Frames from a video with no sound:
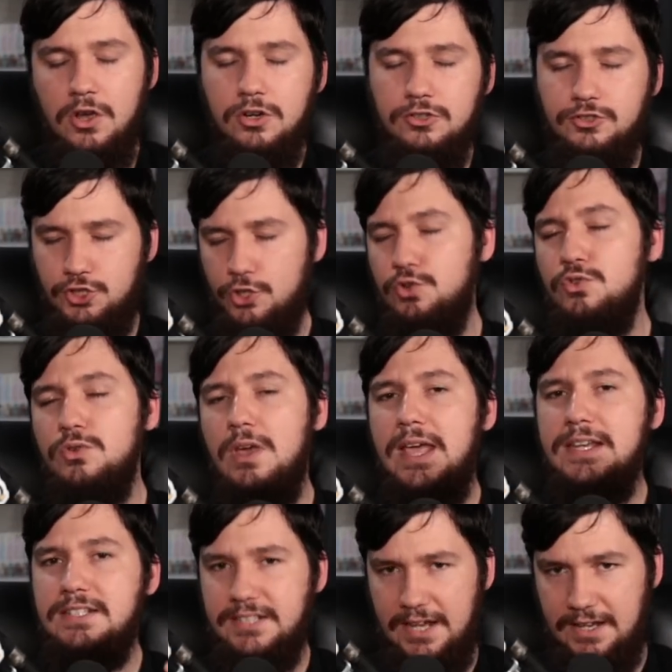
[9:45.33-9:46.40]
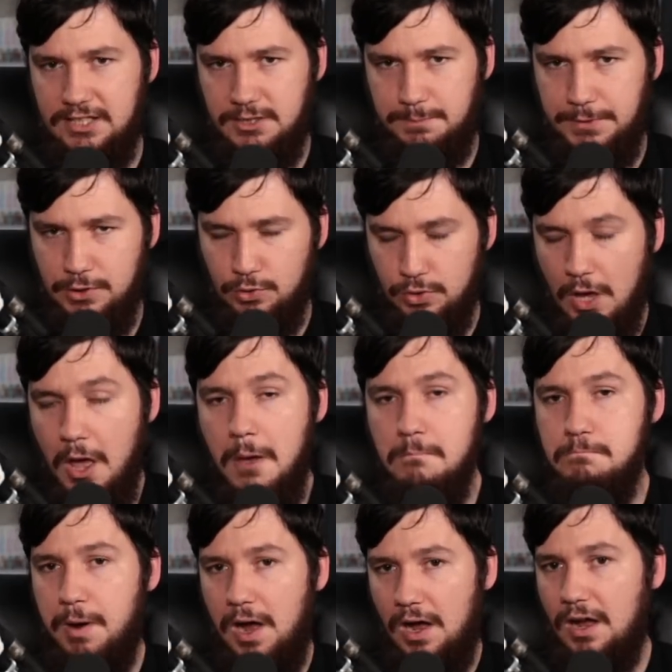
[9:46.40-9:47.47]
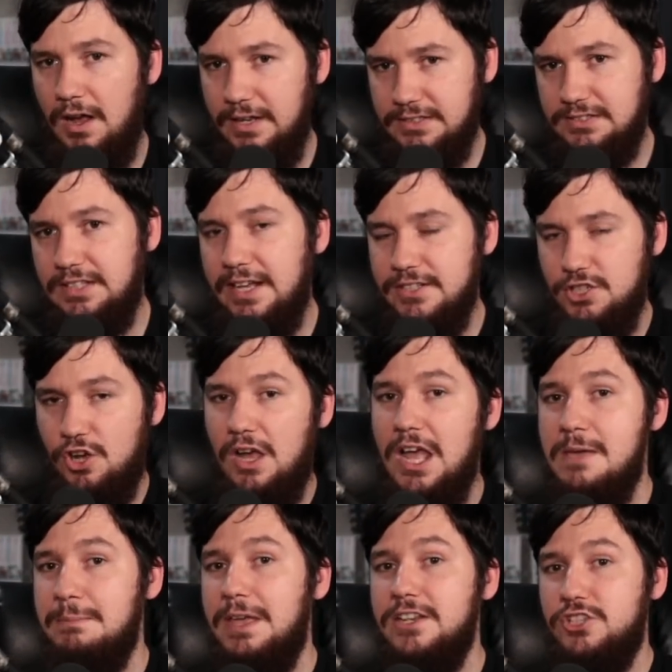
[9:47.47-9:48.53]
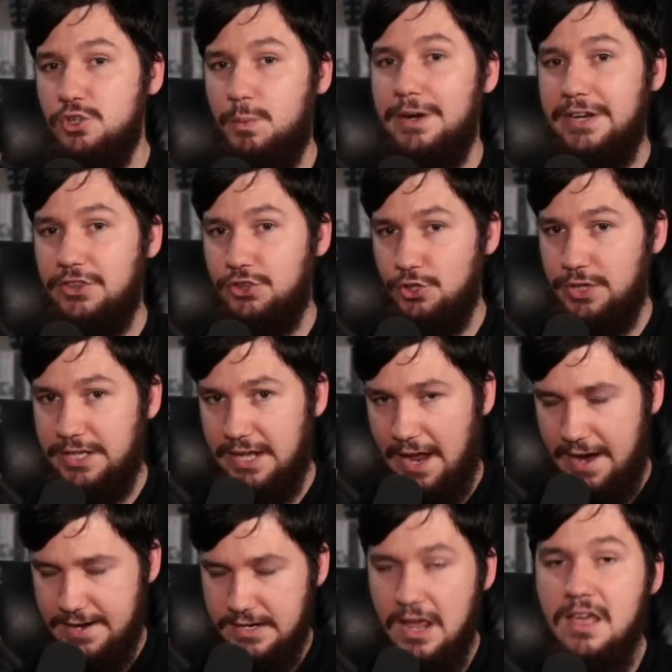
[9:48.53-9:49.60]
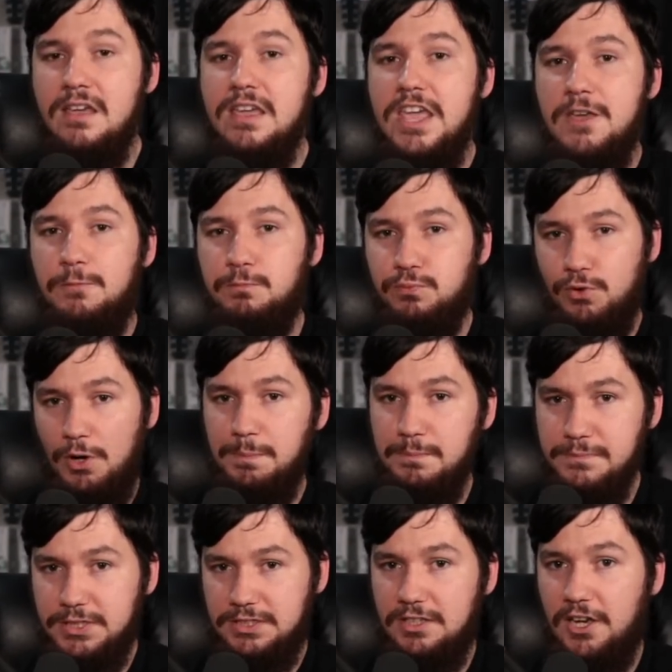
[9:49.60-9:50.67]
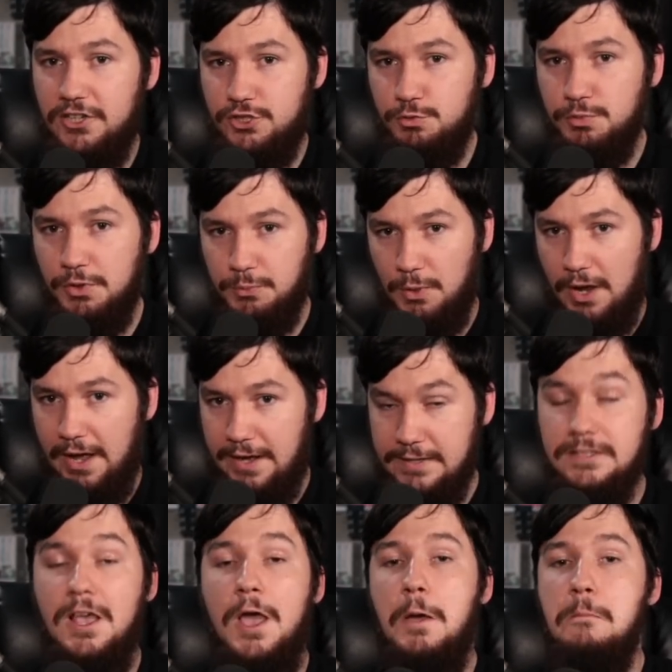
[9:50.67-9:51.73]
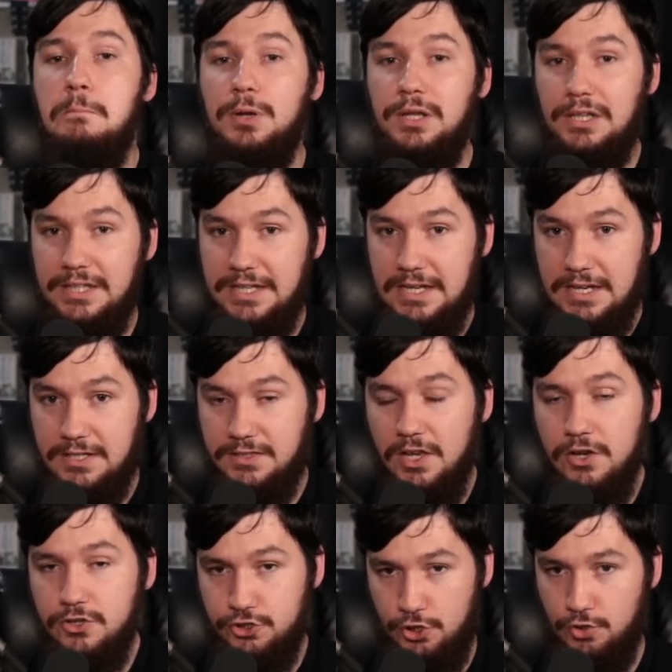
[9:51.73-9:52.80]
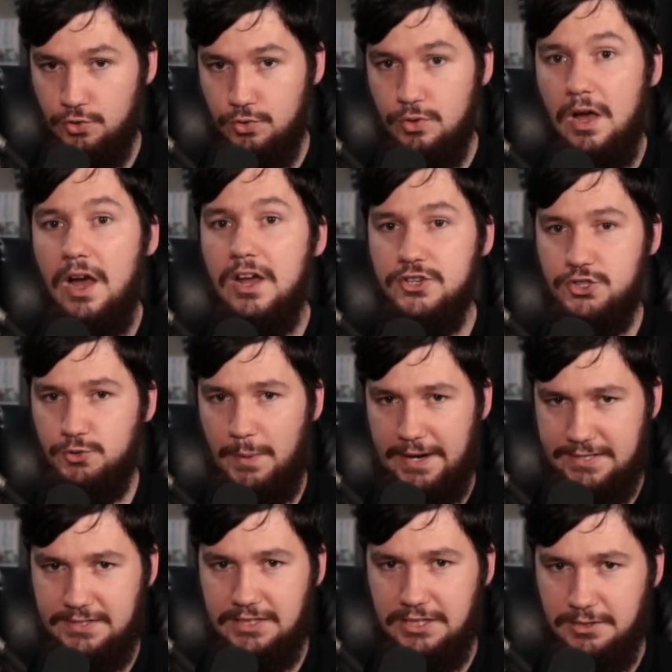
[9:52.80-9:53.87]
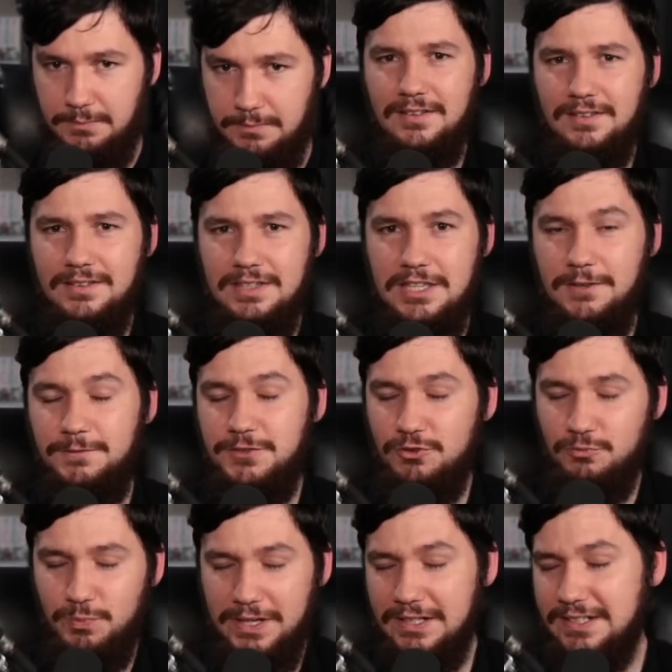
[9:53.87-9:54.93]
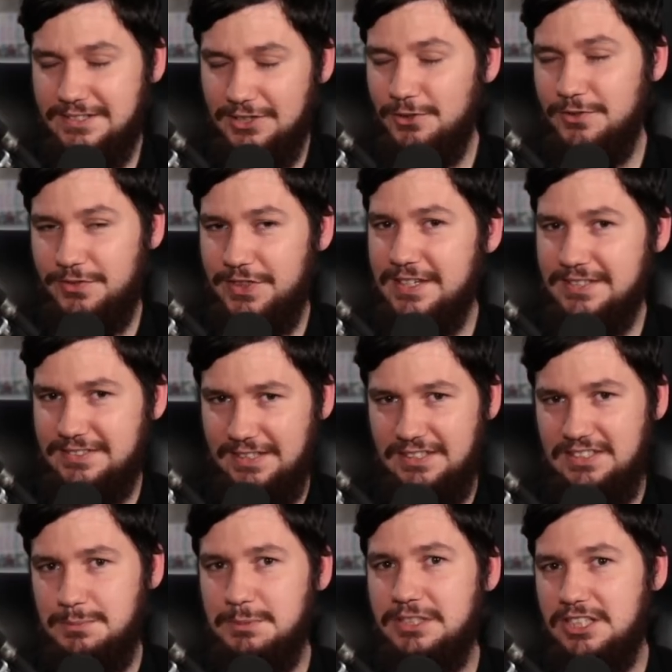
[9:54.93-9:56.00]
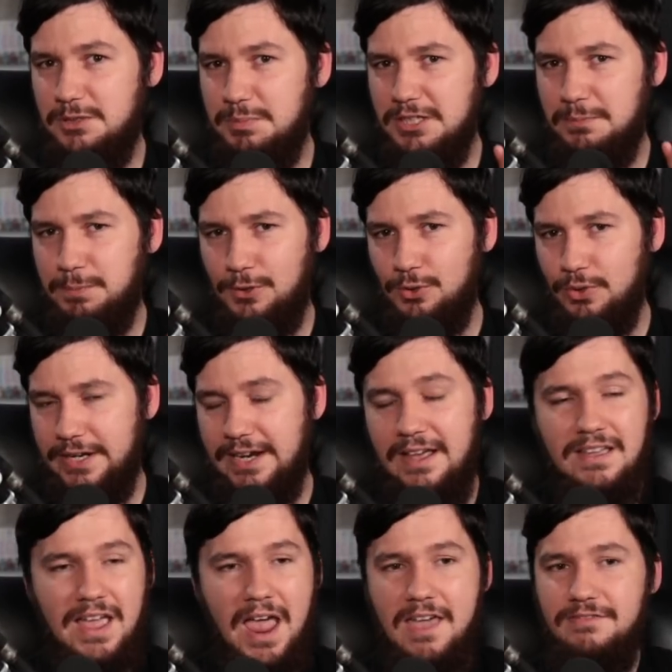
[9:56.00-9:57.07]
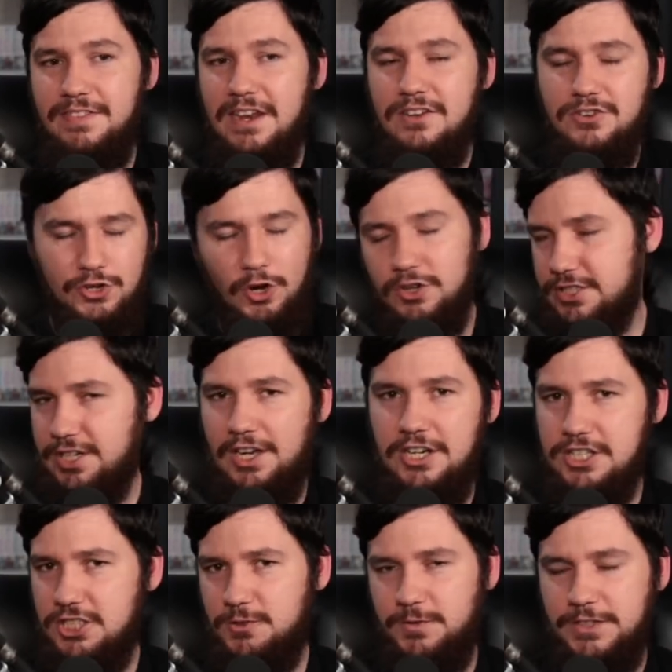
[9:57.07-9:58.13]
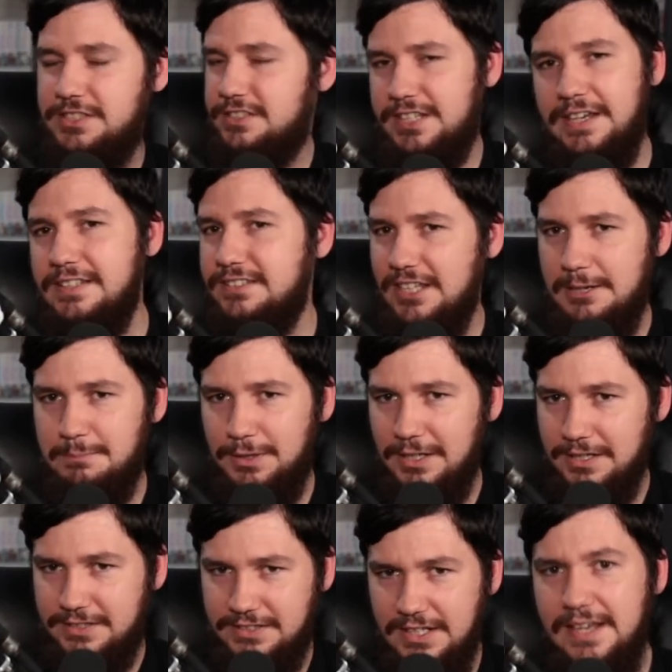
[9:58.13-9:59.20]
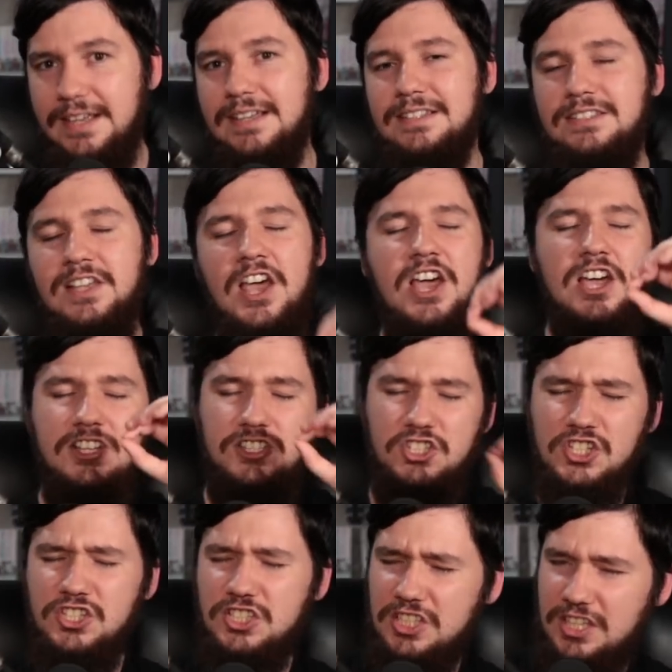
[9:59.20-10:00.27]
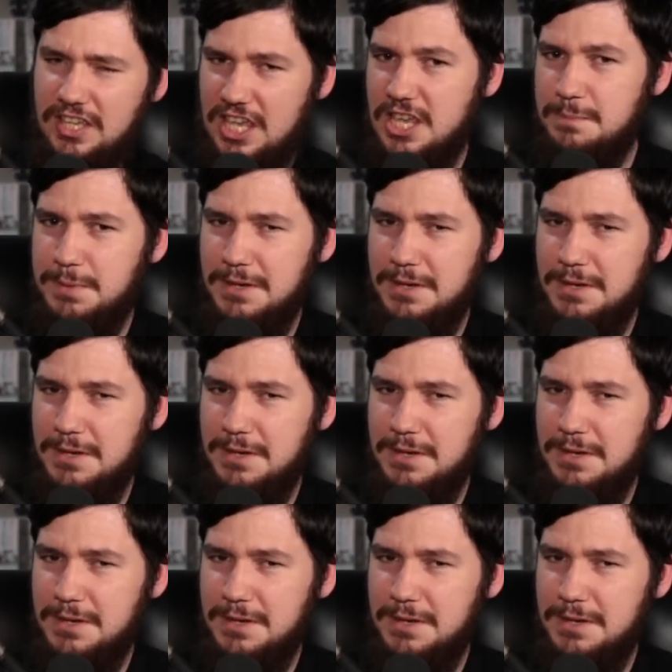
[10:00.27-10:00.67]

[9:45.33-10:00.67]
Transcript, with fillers: do a test build past that time in 2038. If problems start to arise, please do address them. If you really don't think a system is going to be deployed and then not touched for 16 plus years, just keep in